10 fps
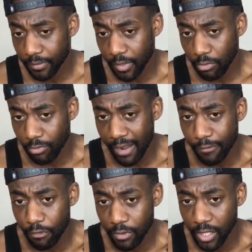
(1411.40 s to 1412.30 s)

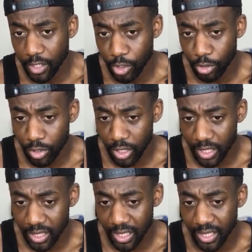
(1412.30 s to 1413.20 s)
rivalries due to
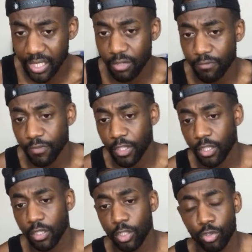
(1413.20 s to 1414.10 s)
the success of
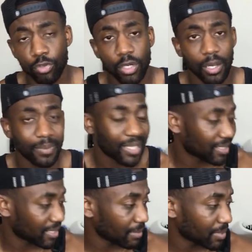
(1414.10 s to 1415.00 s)
the two clubs at the
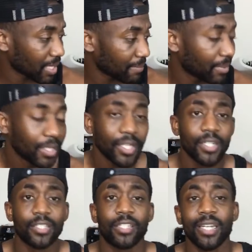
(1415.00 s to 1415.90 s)
same time.
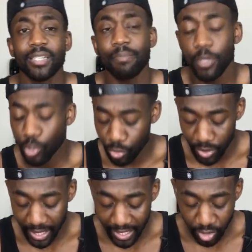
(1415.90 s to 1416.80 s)
So there's a
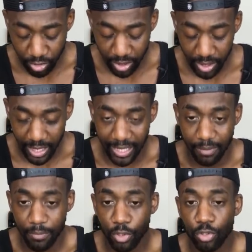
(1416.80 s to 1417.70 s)
mutual hatred and a
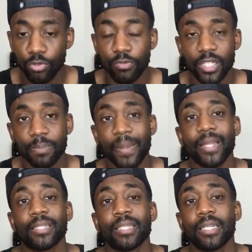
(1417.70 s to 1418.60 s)
mutual
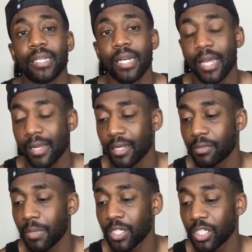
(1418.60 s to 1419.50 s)
respect in it. Like, as
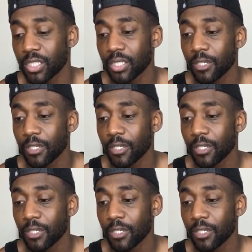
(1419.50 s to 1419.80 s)
much as